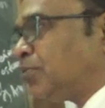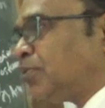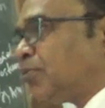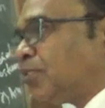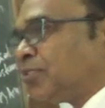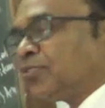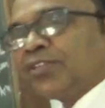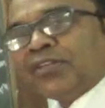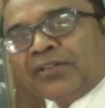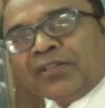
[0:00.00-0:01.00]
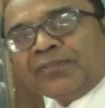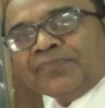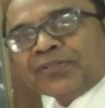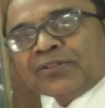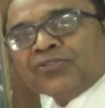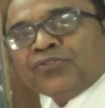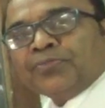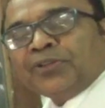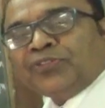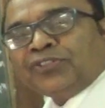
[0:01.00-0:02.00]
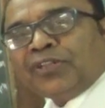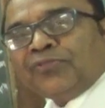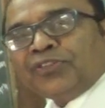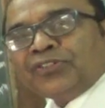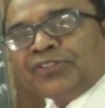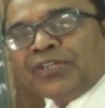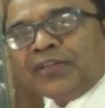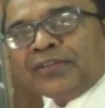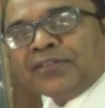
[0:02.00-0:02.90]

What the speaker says: to the what skin, superficial fascia,